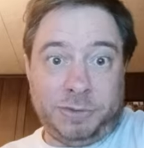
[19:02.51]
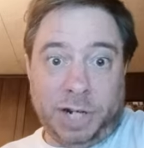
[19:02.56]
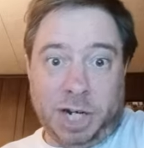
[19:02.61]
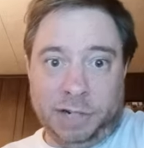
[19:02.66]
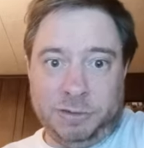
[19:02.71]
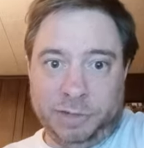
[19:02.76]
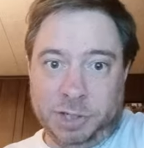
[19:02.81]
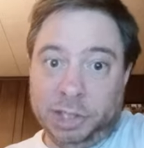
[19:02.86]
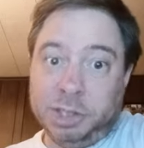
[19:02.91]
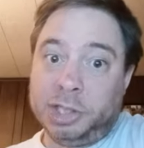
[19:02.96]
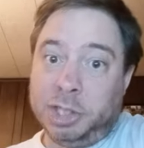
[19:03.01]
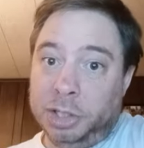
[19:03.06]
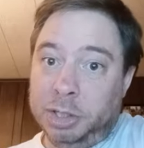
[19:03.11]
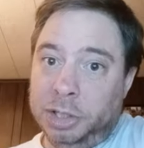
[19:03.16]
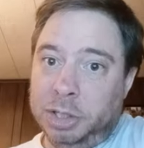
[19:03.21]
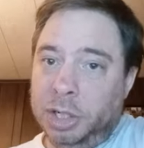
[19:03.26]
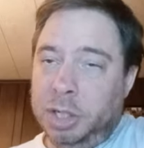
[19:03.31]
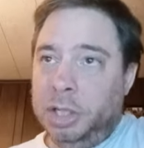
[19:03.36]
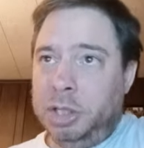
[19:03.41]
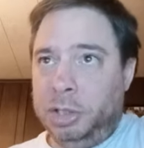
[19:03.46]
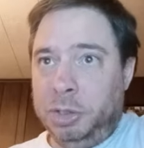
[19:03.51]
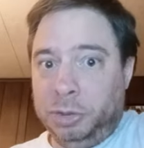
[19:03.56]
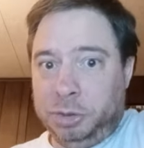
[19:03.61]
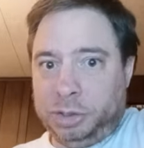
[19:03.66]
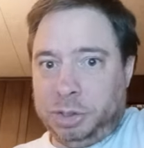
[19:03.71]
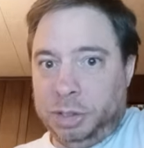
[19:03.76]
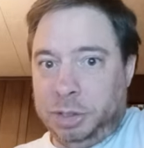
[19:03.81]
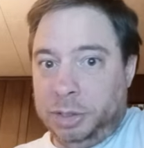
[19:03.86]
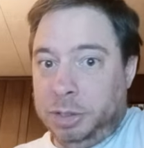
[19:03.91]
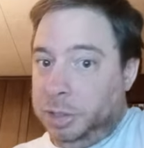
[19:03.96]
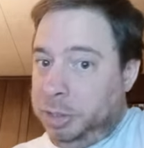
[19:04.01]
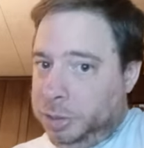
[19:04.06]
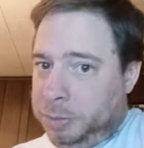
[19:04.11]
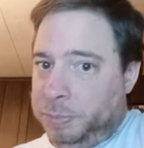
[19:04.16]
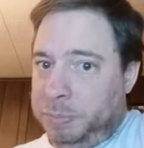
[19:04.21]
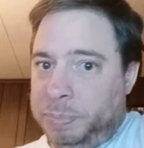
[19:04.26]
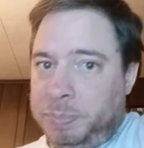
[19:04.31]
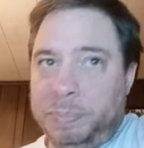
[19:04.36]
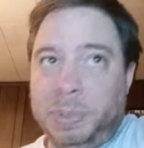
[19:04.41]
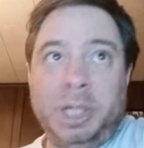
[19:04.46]
Five is. He used to
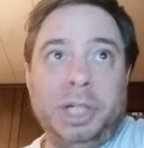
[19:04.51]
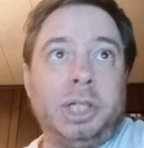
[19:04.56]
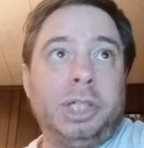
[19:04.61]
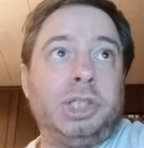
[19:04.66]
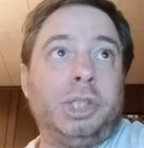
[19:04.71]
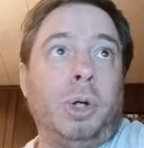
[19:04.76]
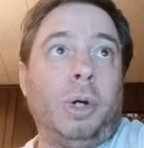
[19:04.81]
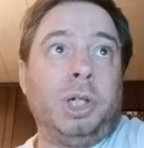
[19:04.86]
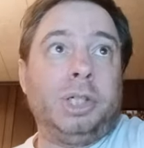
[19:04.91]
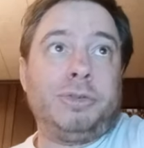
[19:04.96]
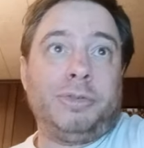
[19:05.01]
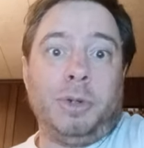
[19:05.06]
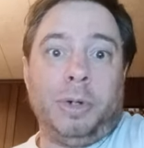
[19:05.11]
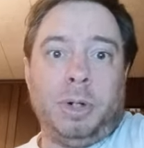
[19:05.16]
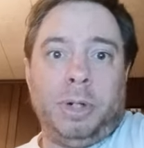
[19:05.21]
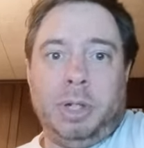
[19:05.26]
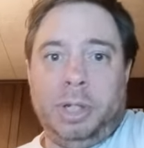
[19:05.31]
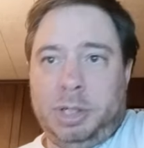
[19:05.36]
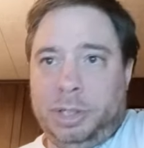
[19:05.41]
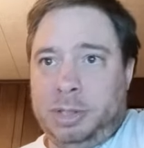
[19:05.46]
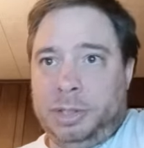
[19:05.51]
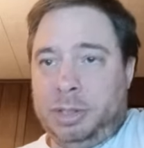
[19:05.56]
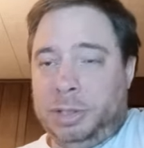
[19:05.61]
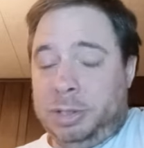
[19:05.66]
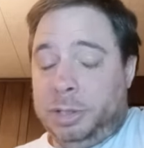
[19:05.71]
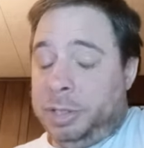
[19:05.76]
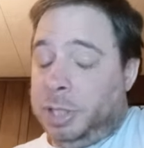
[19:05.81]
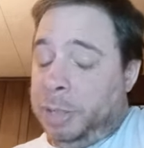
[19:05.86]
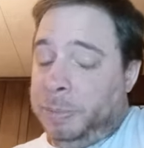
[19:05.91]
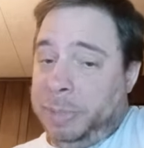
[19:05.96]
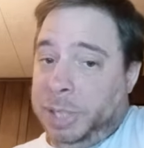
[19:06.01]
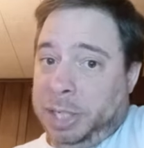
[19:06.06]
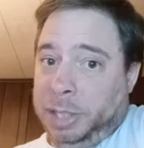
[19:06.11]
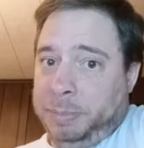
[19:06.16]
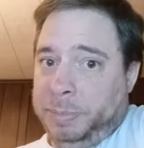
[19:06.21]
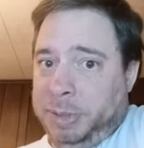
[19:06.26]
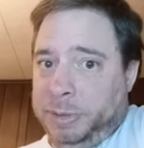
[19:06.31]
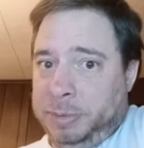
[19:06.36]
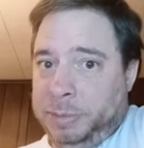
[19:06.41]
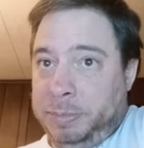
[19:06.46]
be the guitarist for that
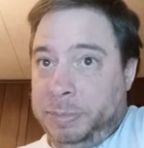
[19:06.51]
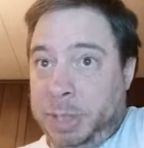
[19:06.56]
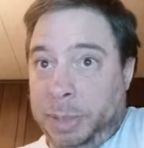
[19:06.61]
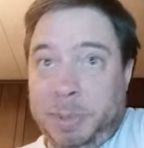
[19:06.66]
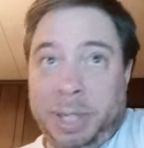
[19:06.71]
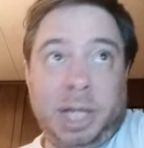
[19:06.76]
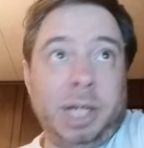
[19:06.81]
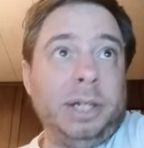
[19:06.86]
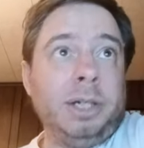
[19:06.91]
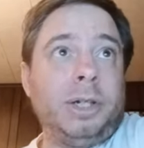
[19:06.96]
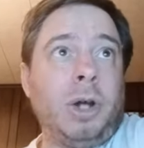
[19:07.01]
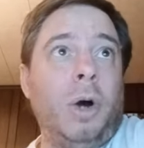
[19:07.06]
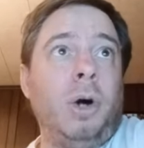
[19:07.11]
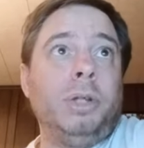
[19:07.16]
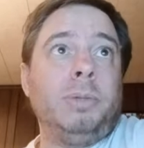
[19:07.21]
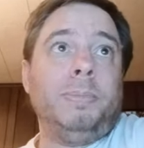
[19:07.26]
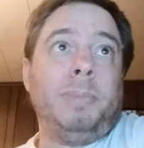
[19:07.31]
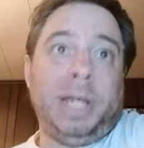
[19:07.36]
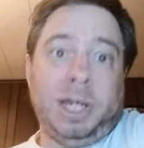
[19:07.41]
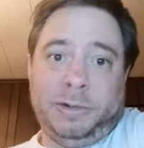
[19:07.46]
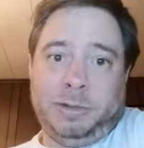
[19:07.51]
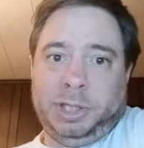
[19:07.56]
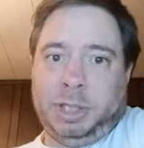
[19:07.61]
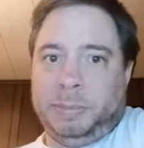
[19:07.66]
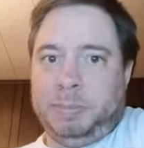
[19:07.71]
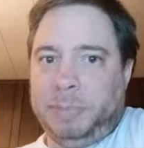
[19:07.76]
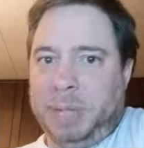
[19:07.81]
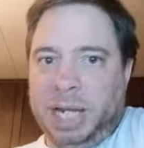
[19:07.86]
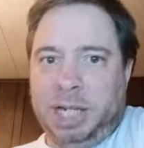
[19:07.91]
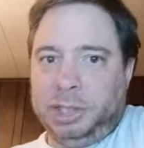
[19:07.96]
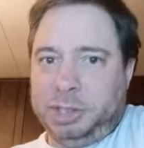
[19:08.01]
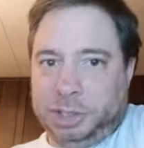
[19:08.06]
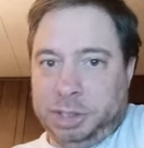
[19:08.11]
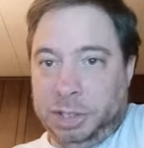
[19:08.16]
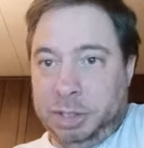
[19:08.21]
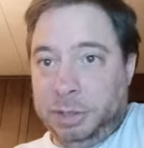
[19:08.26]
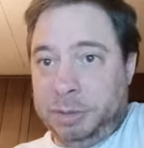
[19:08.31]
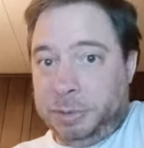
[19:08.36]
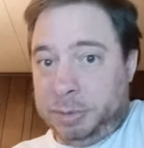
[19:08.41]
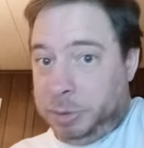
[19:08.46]
man, be, the man called Marilyn
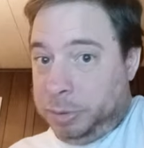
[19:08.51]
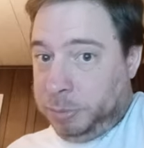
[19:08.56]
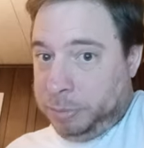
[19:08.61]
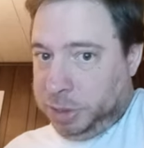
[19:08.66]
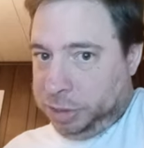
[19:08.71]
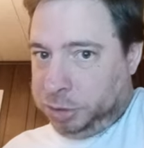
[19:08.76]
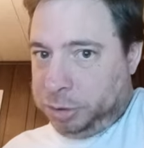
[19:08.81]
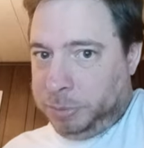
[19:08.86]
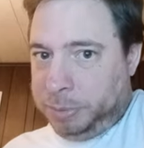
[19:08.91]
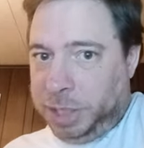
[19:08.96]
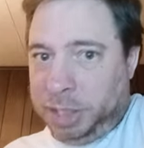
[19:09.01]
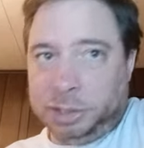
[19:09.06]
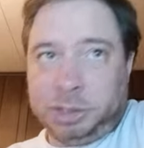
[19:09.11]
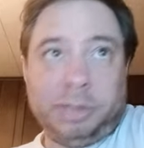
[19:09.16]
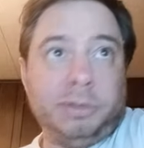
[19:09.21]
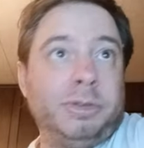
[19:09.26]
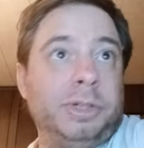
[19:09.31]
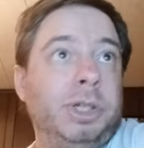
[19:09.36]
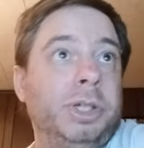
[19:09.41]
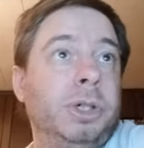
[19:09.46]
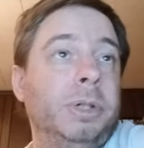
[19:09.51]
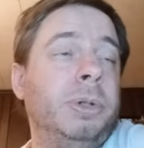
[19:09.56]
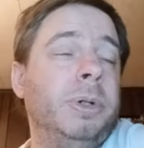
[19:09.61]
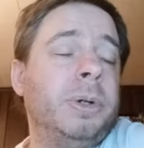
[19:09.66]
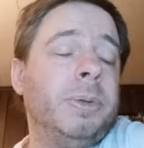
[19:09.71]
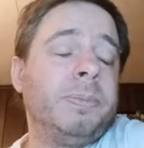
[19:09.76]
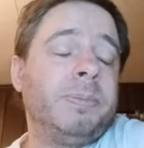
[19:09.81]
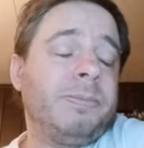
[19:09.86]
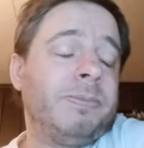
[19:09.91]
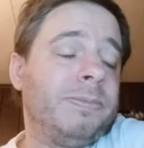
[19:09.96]
Manson, or Mr. Manson to you,